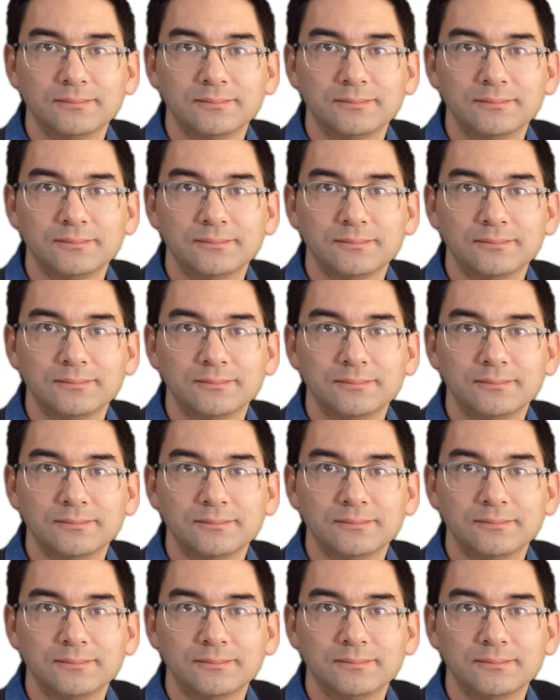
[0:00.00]

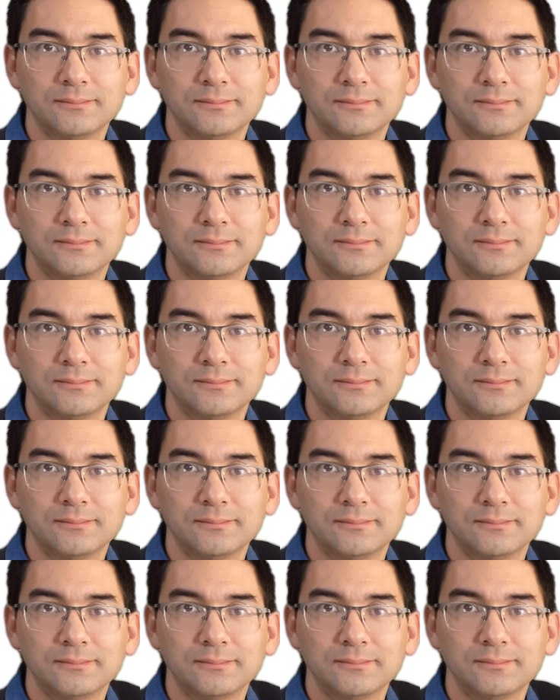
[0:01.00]

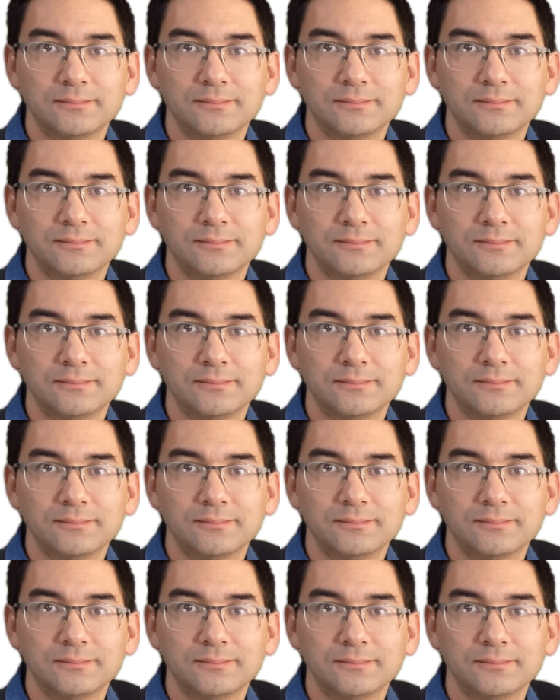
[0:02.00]

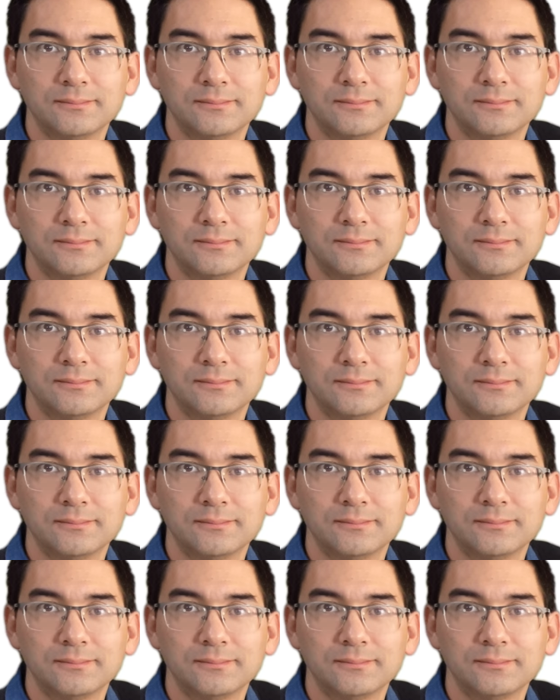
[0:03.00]
[no speech]